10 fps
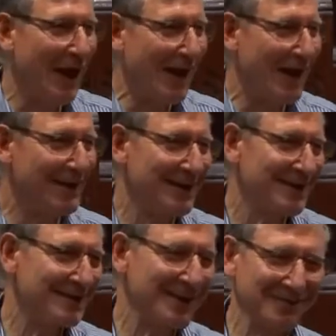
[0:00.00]
8
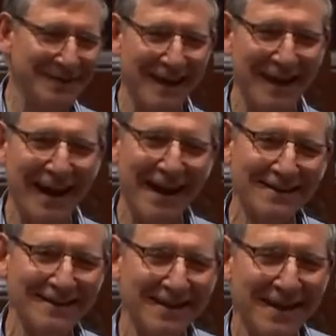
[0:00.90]
years left to get our
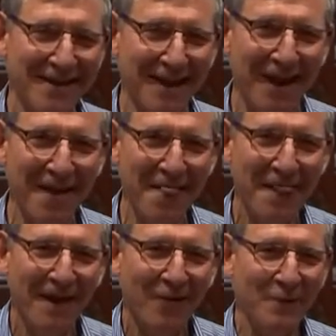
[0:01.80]
act together.
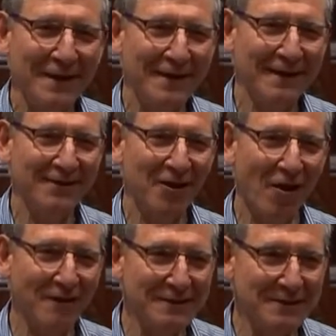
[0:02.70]
We need
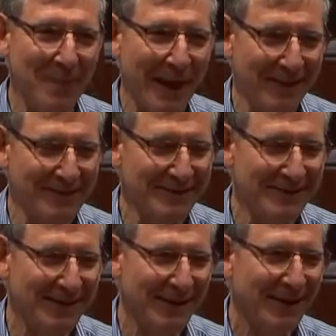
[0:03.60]
God's
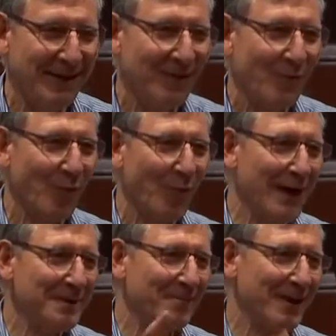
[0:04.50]
maths.
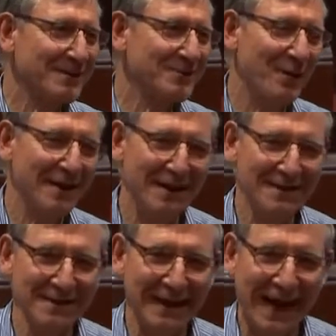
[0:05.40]
1 + 1
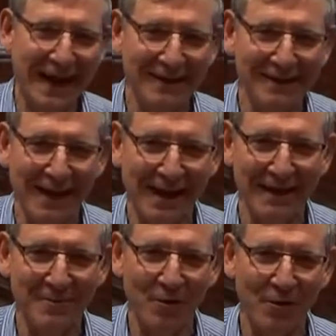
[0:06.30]
doesn't cut it
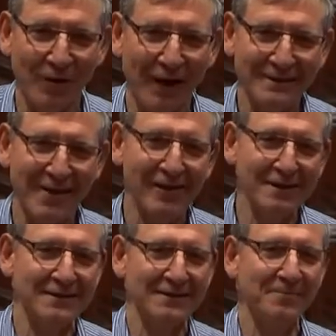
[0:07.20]
anymore.
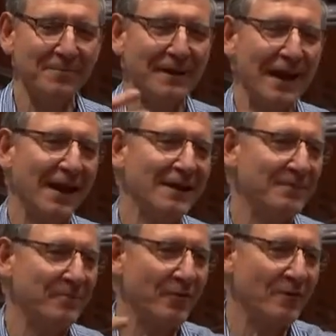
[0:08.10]
Just simply
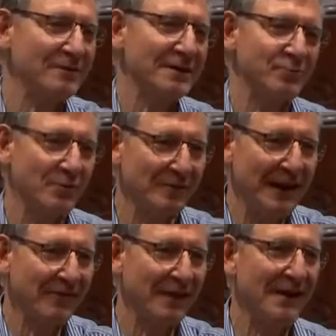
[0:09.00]
adding projects, we'll
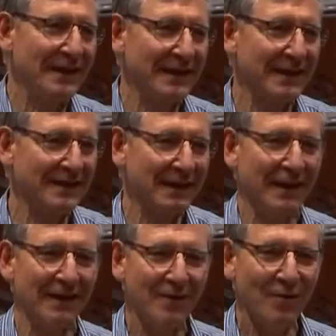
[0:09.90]
never get there.